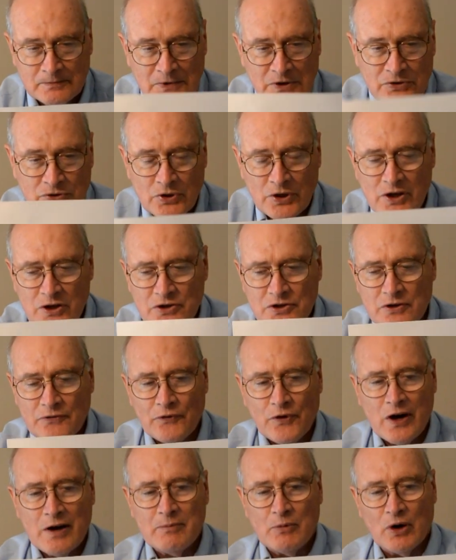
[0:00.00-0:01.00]
So there's the
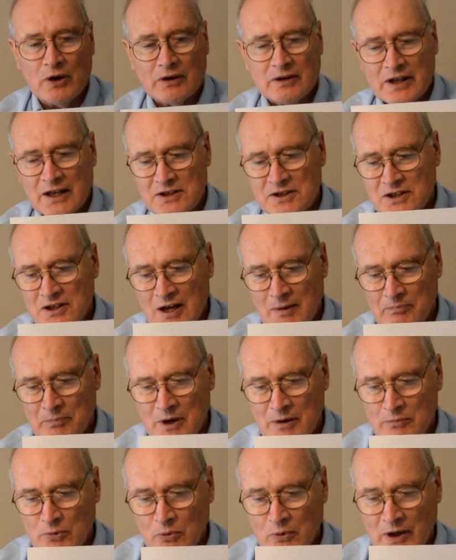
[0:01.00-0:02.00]
framework. That's step
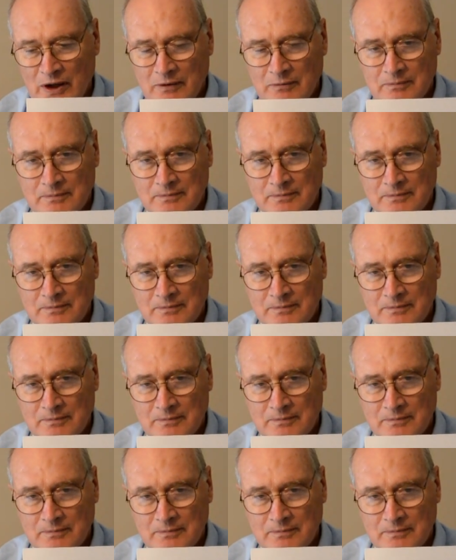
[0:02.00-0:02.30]
number 1.